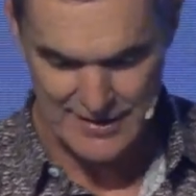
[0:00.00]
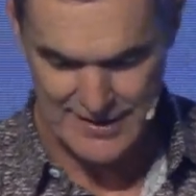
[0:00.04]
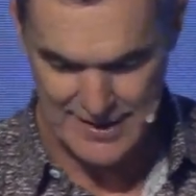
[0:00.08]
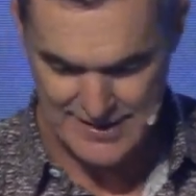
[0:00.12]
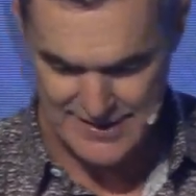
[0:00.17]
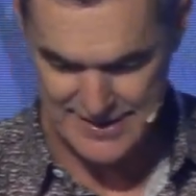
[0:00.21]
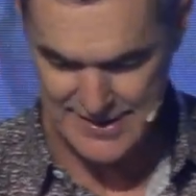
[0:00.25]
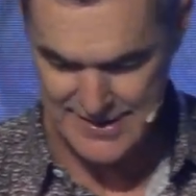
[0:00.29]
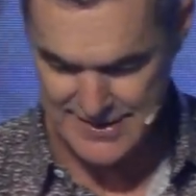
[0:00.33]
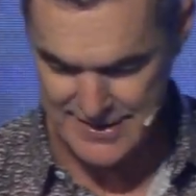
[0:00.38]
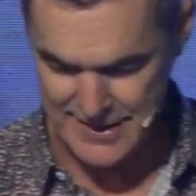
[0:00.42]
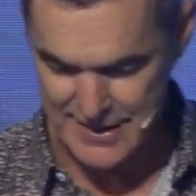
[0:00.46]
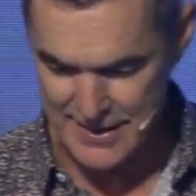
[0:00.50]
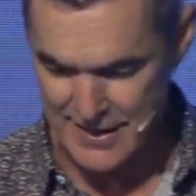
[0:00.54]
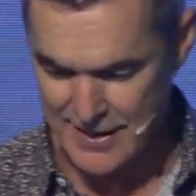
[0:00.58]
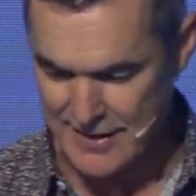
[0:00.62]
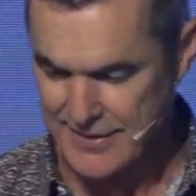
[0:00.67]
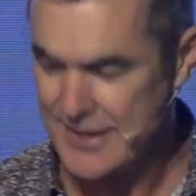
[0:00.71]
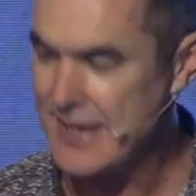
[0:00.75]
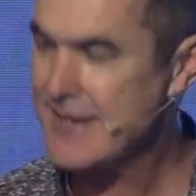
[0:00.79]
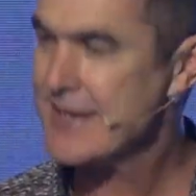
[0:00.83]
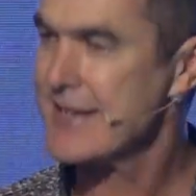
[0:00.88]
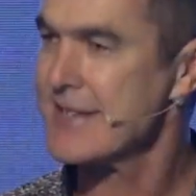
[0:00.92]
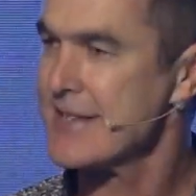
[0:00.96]
This is,
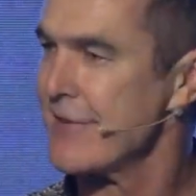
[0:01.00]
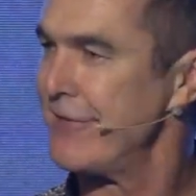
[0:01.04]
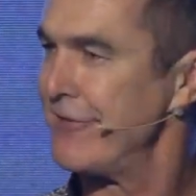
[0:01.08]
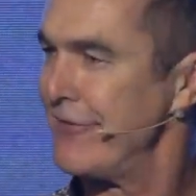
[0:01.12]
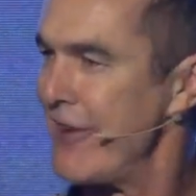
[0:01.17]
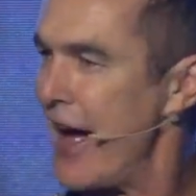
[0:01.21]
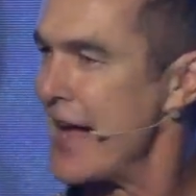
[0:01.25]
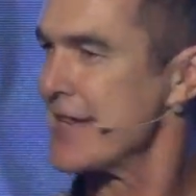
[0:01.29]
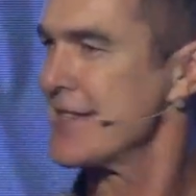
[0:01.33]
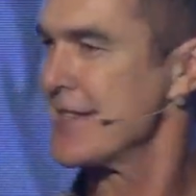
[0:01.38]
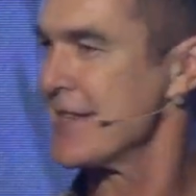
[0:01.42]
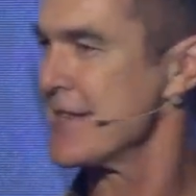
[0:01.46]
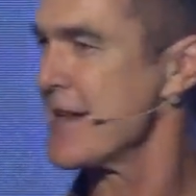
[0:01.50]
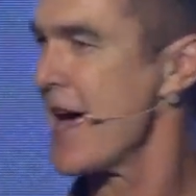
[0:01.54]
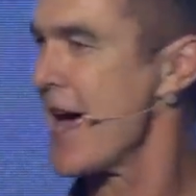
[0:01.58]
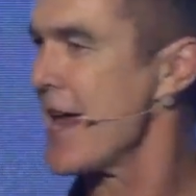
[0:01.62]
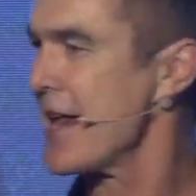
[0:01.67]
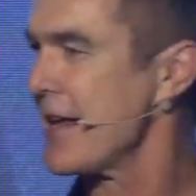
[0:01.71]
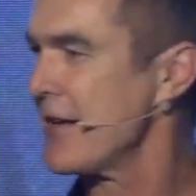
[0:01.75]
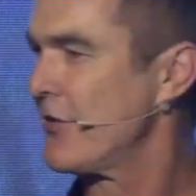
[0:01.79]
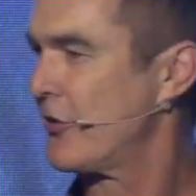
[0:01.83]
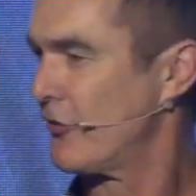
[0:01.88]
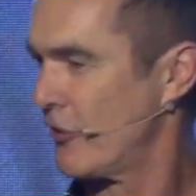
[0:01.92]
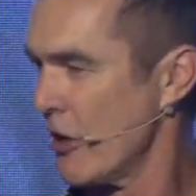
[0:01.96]
this is a
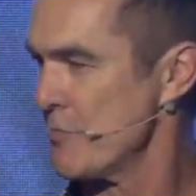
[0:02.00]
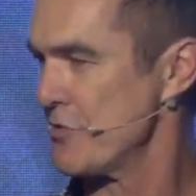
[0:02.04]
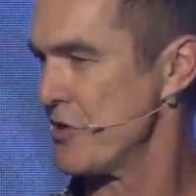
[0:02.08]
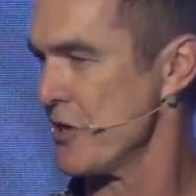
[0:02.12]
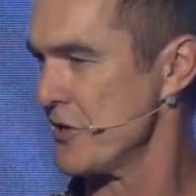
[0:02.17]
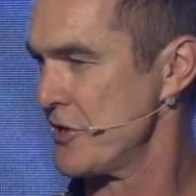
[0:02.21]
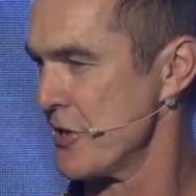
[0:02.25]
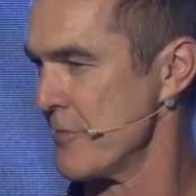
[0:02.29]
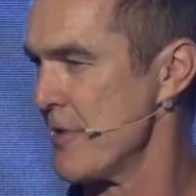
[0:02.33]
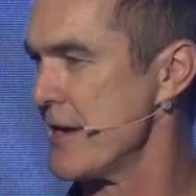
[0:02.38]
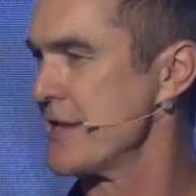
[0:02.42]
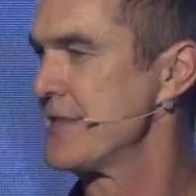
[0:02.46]
fascinating scripture to me.